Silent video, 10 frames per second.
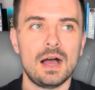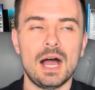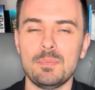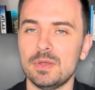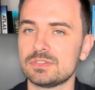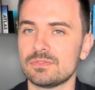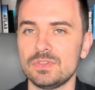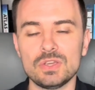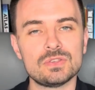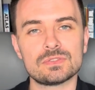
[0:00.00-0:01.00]
I post
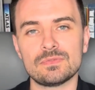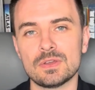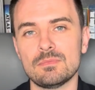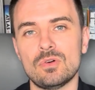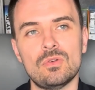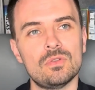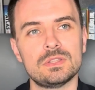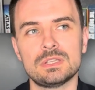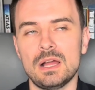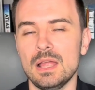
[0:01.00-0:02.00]
reviews of them all the
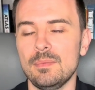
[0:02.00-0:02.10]
time.